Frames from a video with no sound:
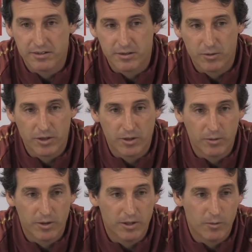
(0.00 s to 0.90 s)

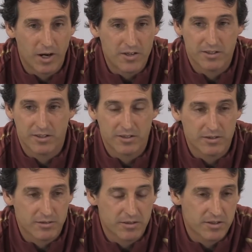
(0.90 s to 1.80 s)
we watch it
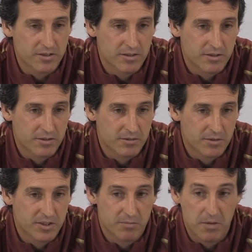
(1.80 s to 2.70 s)
is
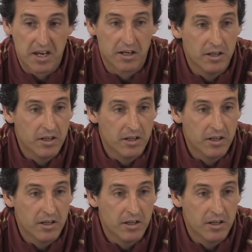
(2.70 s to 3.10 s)
big.